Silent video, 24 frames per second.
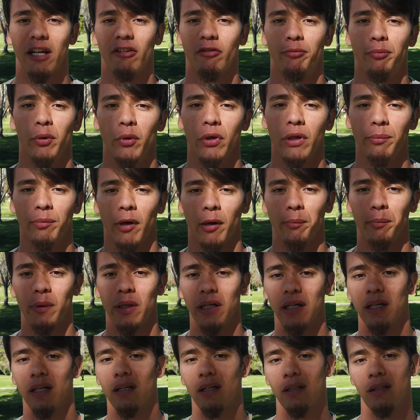of booty
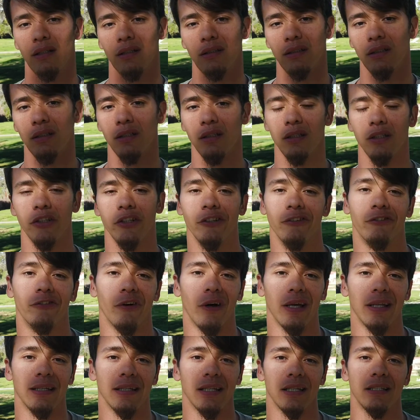bumping your
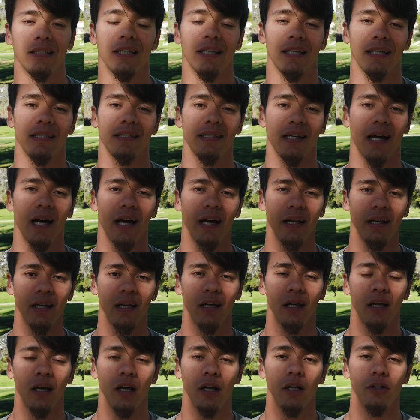friend to the side,
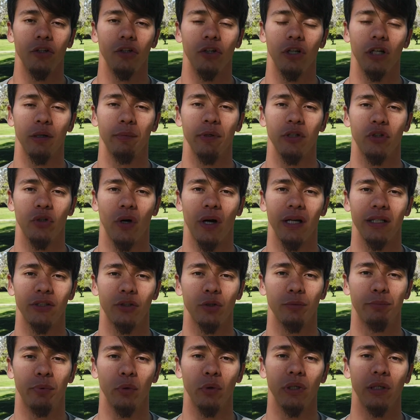you're gonna be trying
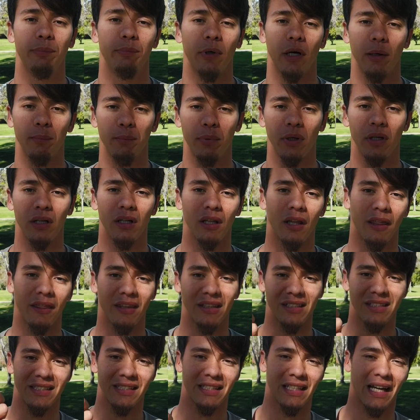to booty bump
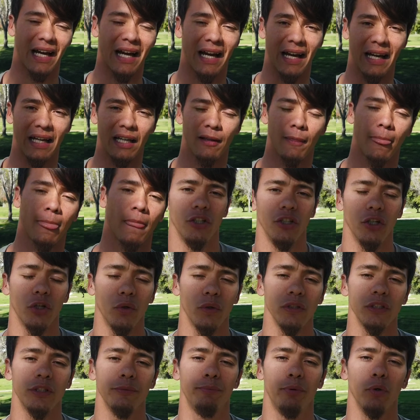the sky. You're
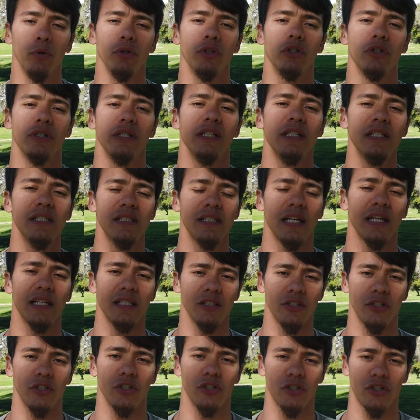going to pull your knees
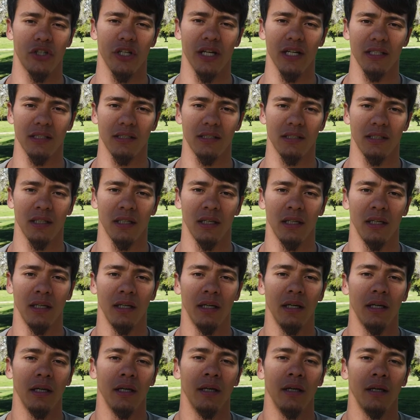into your chest,
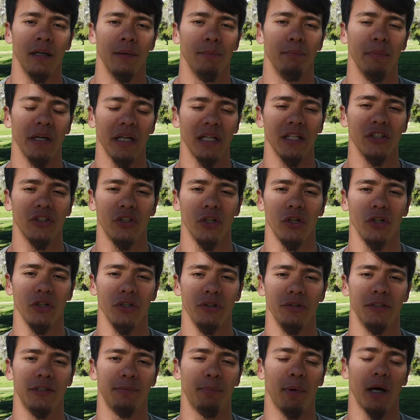making sure
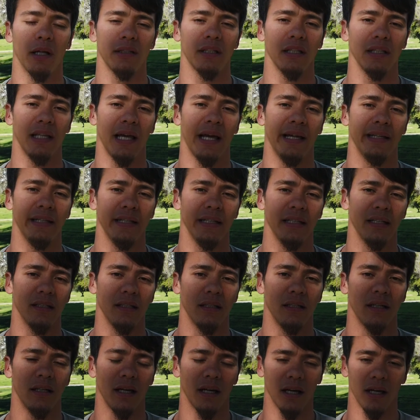you spot the landing
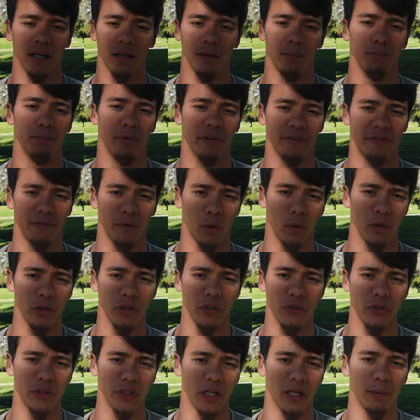before
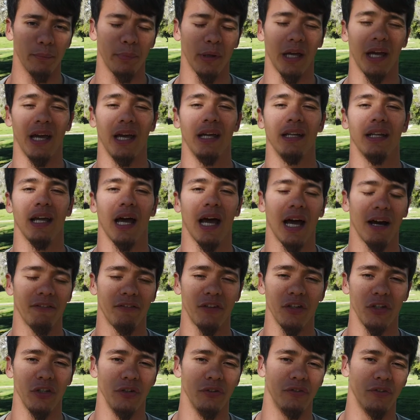you jump and
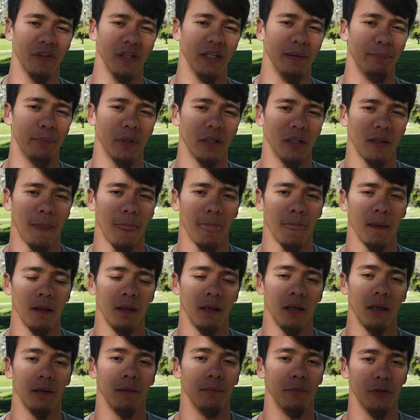after you flip,
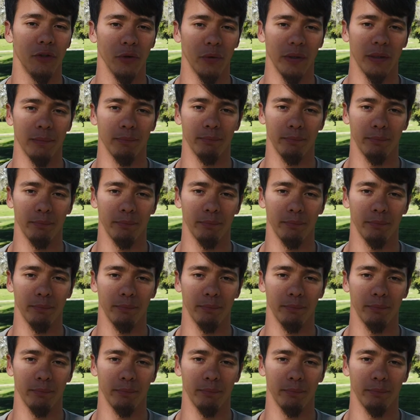doing